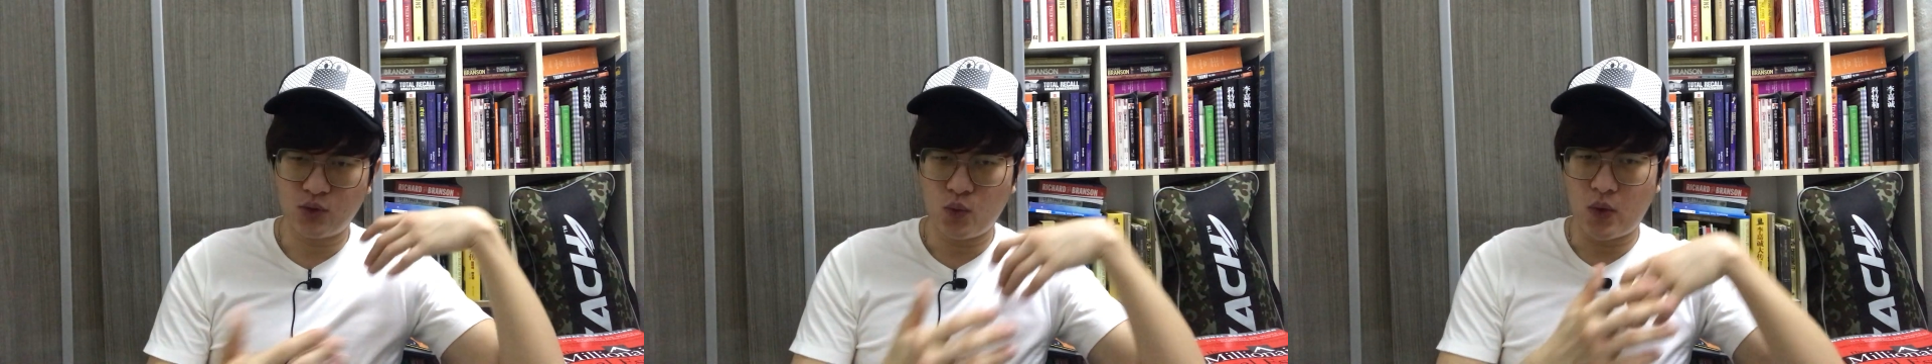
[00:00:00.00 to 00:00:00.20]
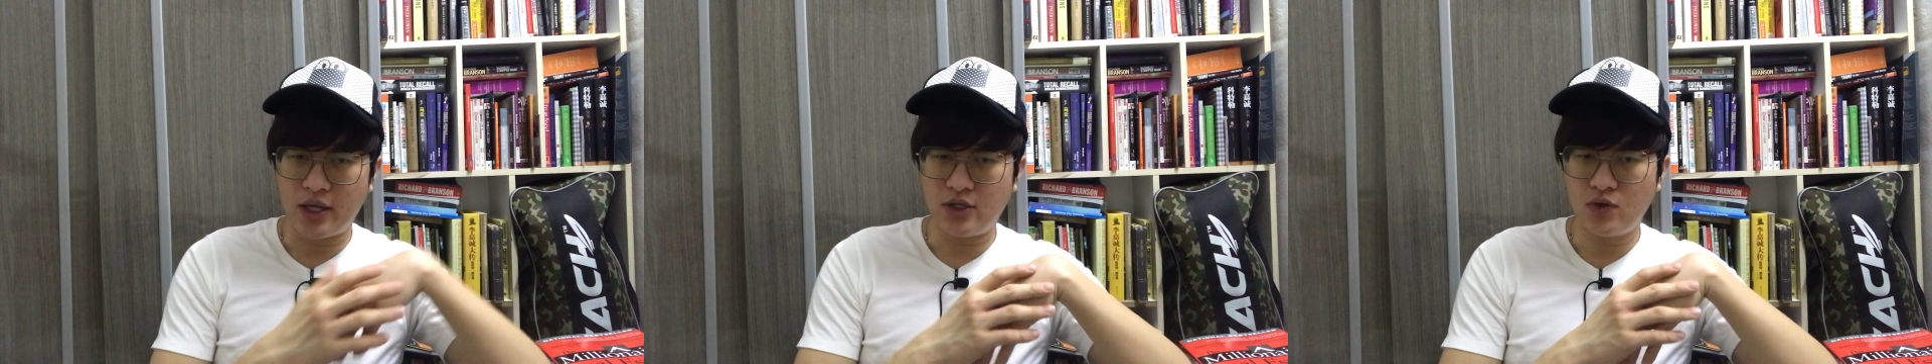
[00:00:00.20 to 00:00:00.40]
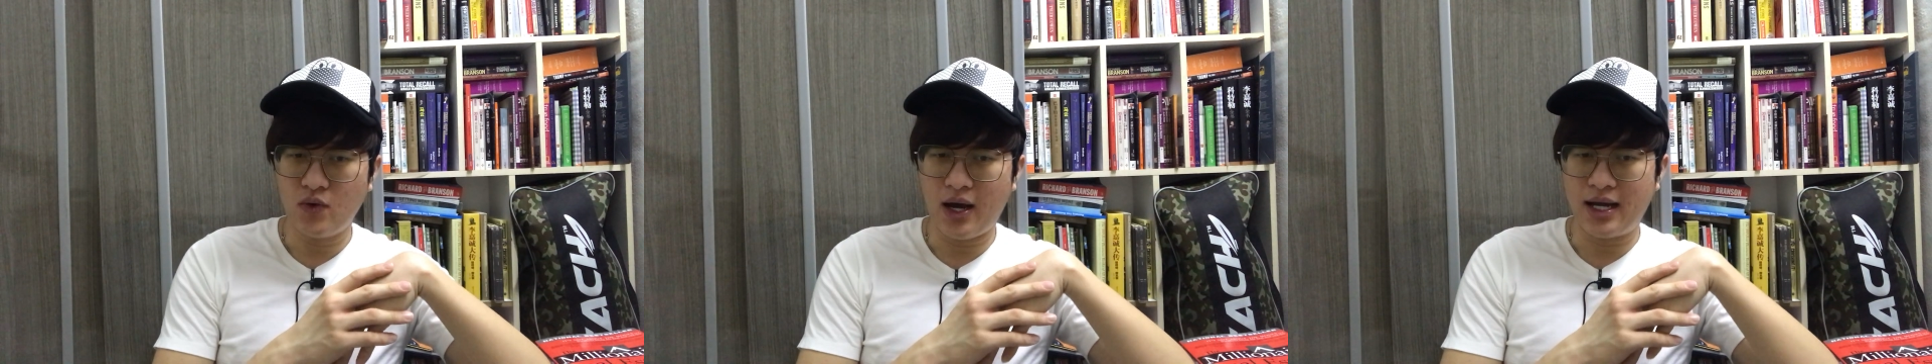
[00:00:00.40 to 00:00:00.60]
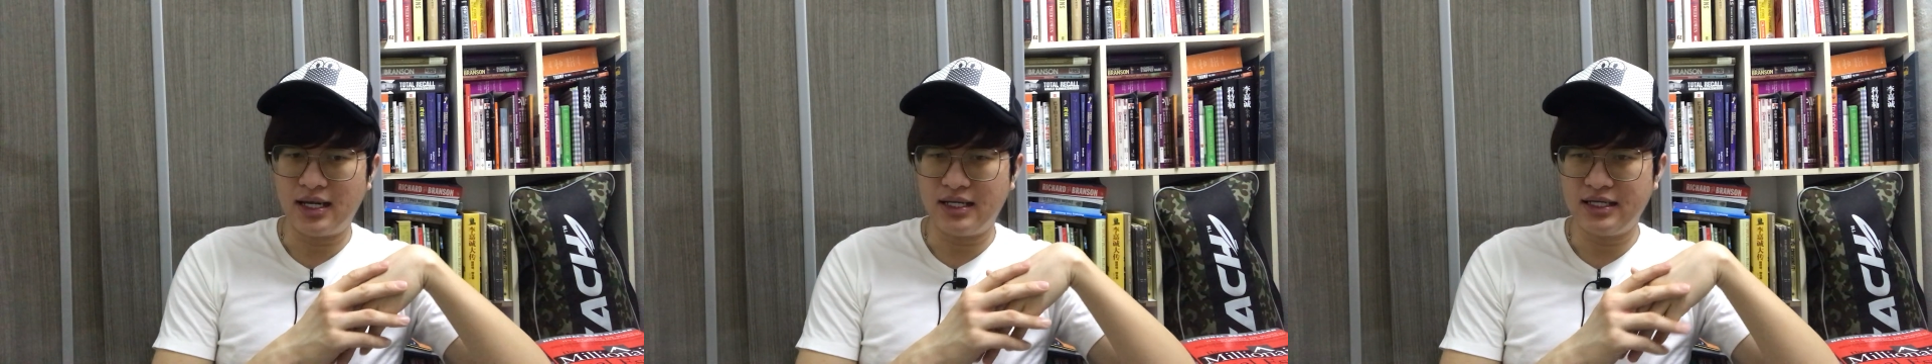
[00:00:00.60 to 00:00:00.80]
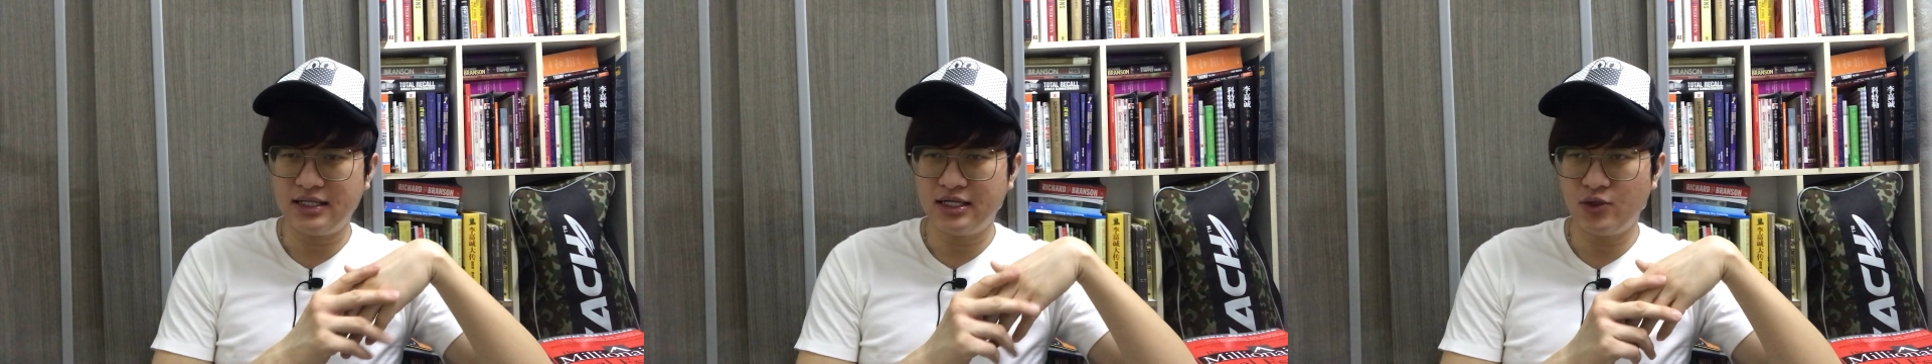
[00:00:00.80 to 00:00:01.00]
When you are a
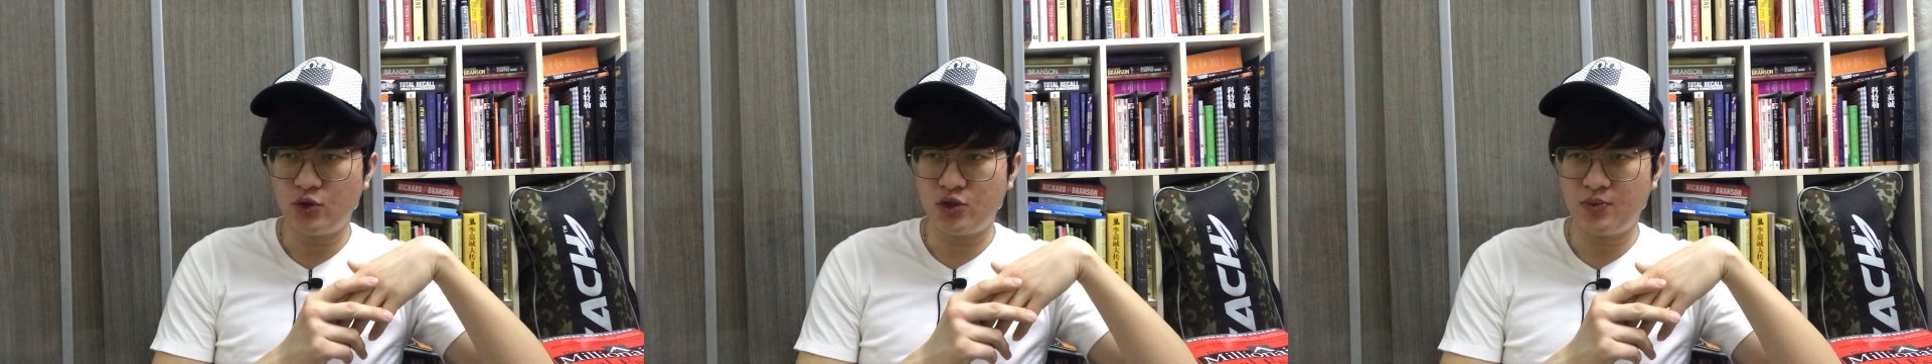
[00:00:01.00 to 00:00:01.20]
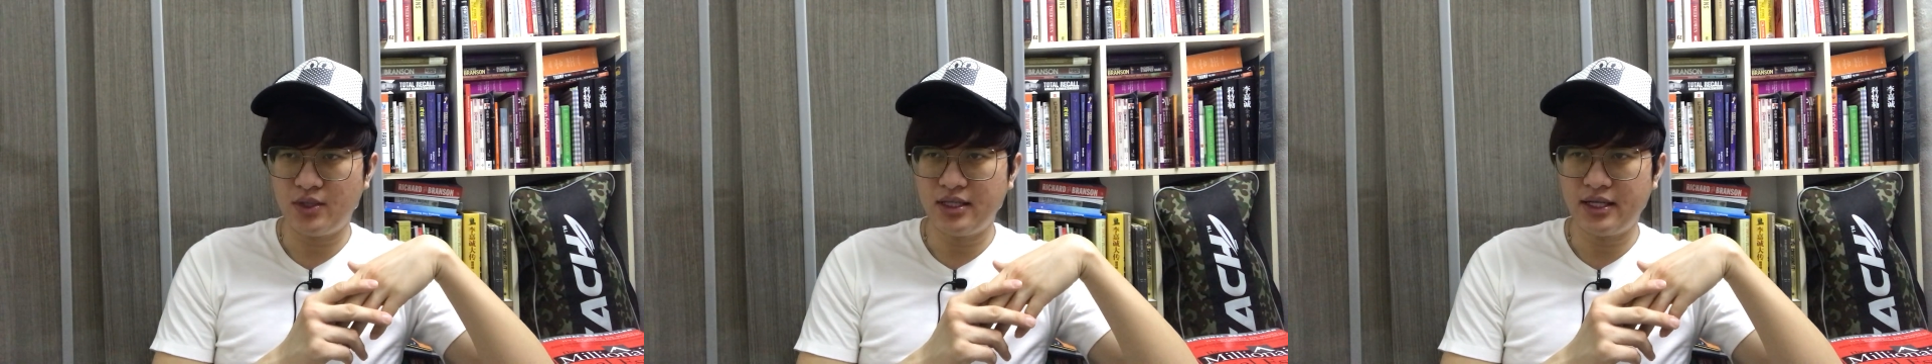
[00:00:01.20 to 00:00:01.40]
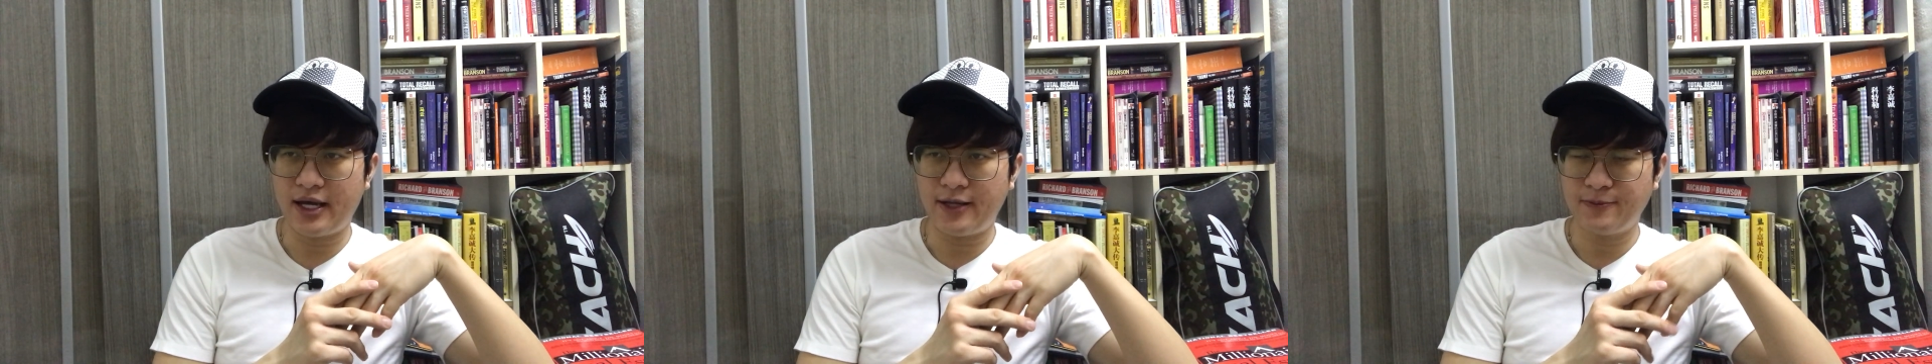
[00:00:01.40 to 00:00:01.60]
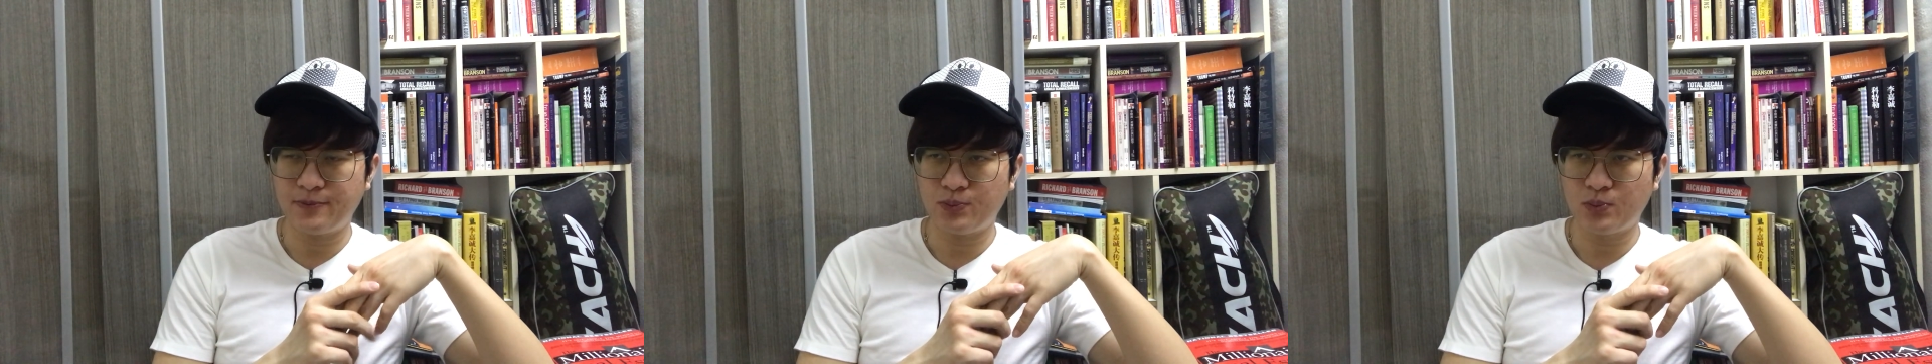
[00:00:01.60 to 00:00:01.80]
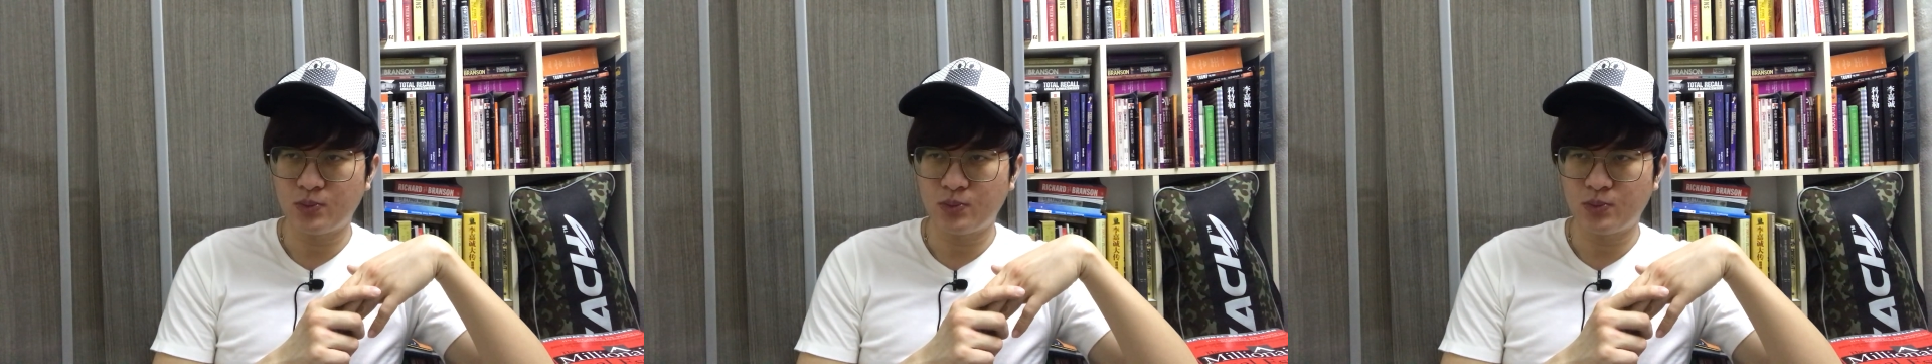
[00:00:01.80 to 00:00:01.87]
leader, which means that